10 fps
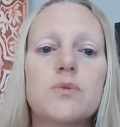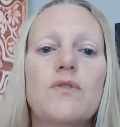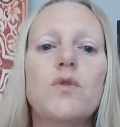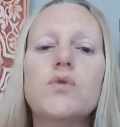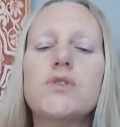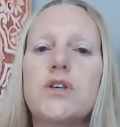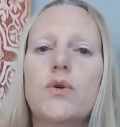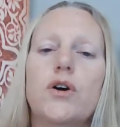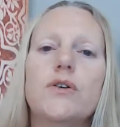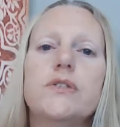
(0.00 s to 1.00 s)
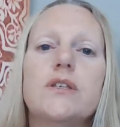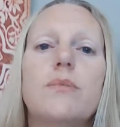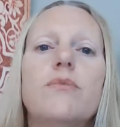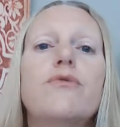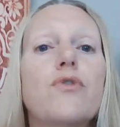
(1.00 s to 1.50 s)
we've also got
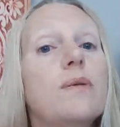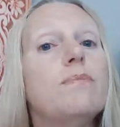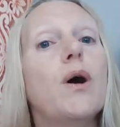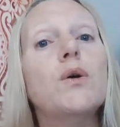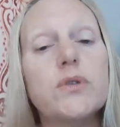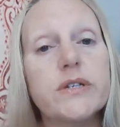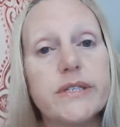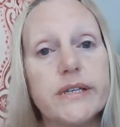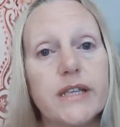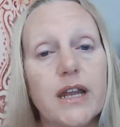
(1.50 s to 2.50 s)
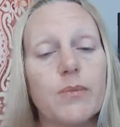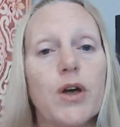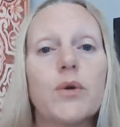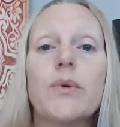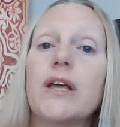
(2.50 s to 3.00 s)
some free bonuses that I'm
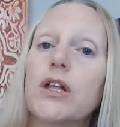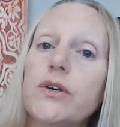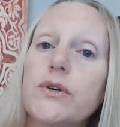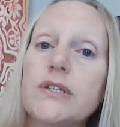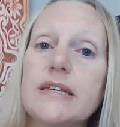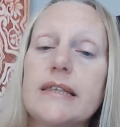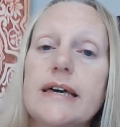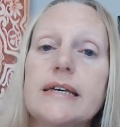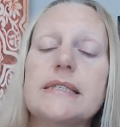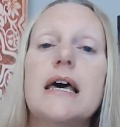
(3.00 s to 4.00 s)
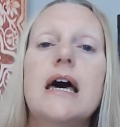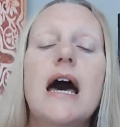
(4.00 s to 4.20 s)
going to include in this.